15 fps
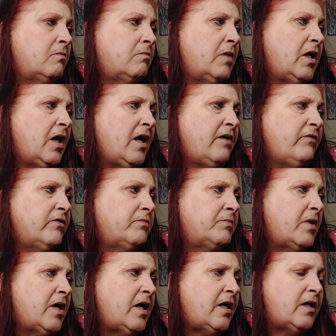my life is
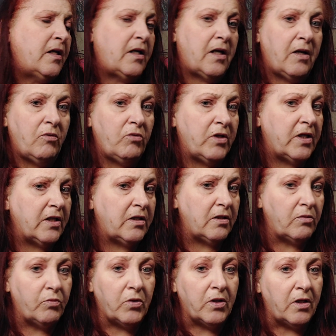mine and I only get
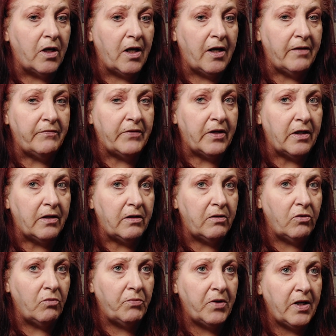this one life and
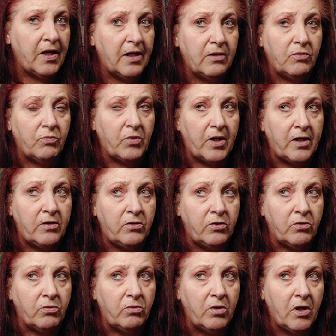nobody has the right
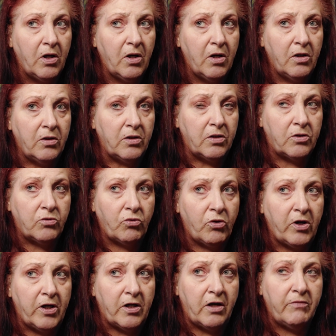to
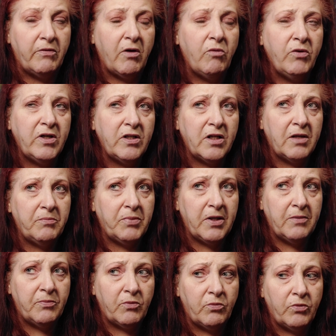destroy it. I've always let
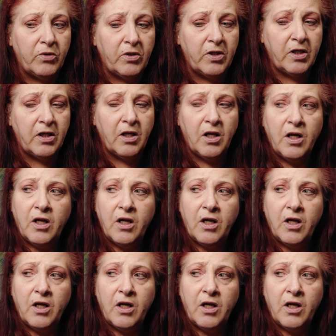people really